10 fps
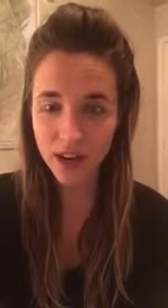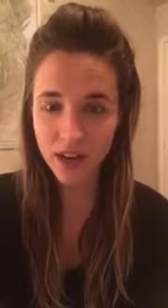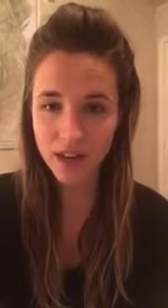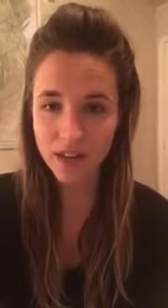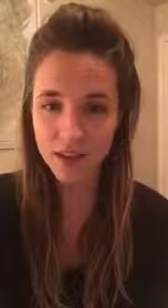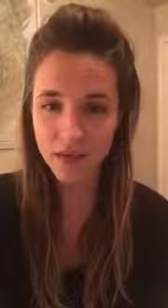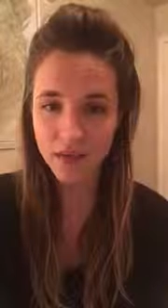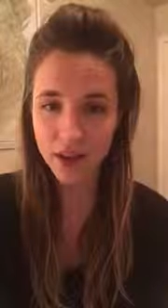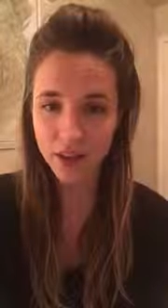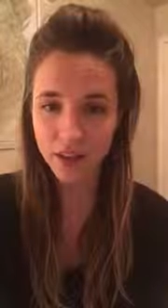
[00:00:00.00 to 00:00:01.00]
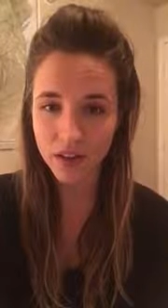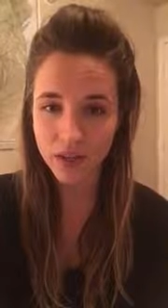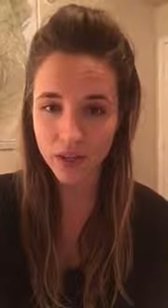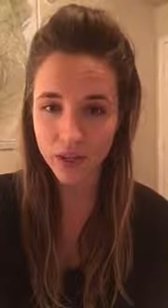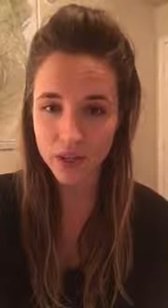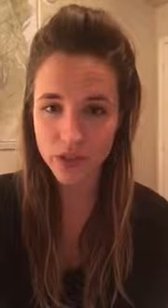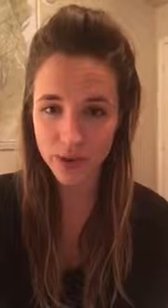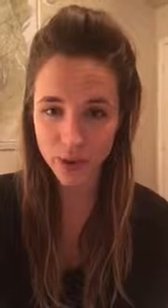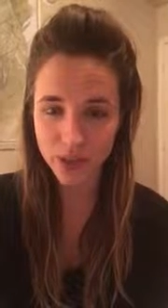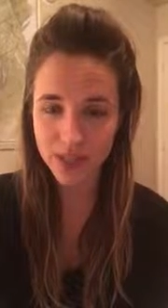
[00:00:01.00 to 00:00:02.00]
and very long story
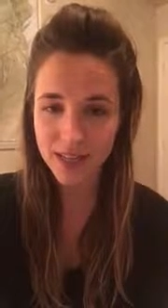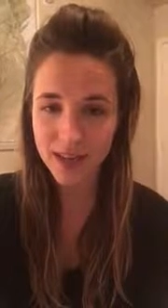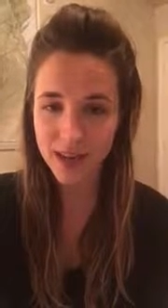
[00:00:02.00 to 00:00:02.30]
short,